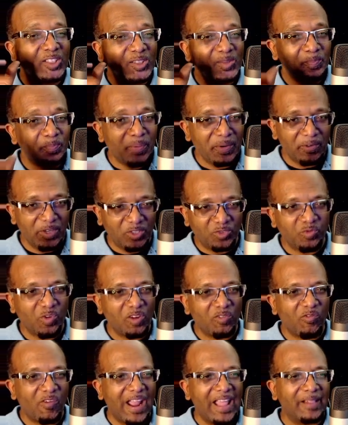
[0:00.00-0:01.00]

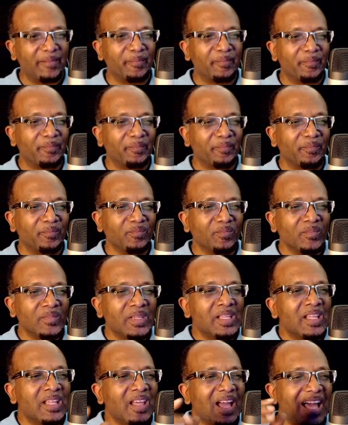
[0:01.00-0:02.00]
spiritual realm.
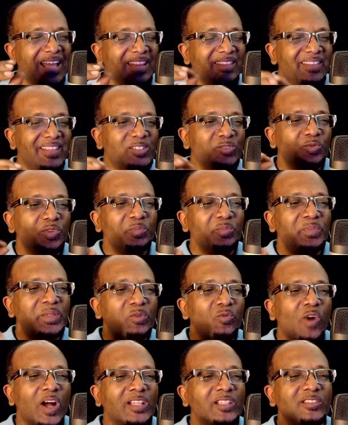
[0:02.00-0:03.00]
And this would
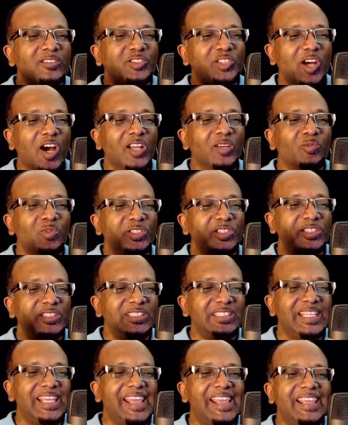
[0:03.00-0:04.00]
be what John was
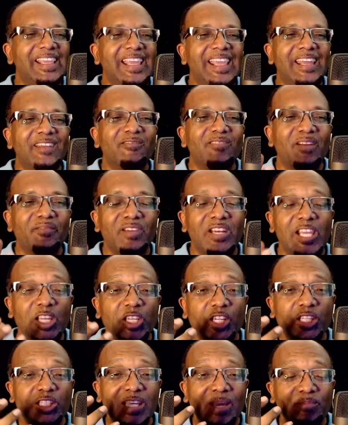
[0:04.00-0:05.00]
seeing in
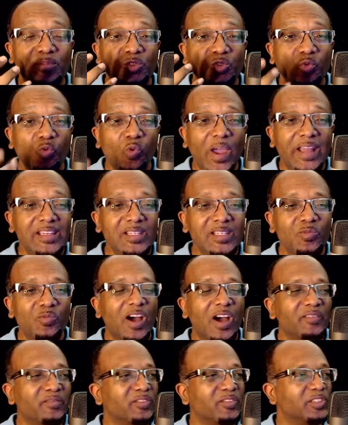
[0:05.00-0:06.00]
Revelation chapter
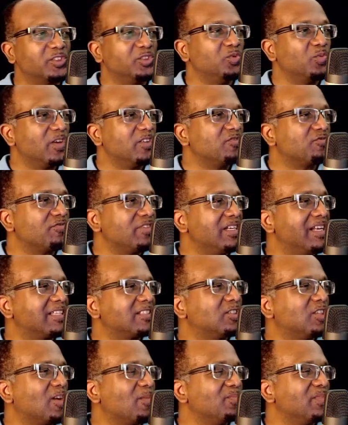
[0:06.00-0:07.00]
twenty-one, verse two and three.
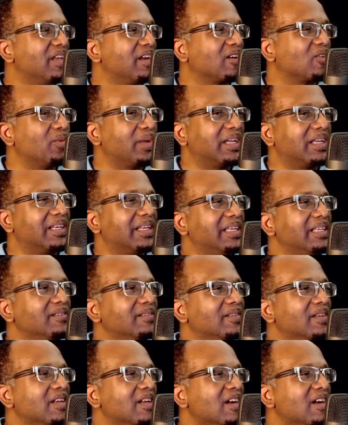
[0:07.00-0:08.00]
Let's jump there
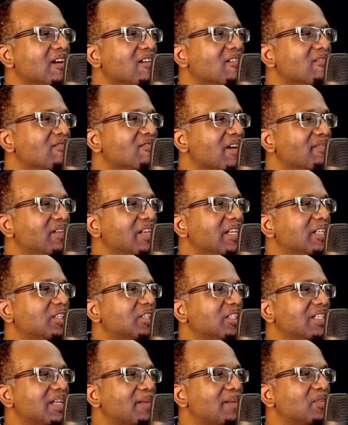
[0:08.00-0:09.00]
quickly.
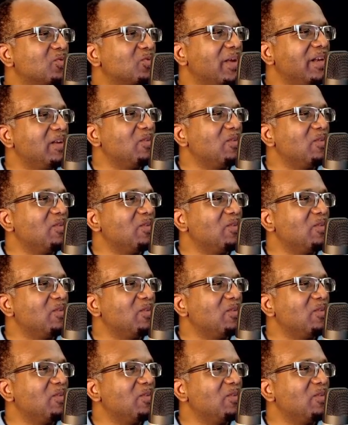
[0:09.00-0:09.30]
Revelation chapter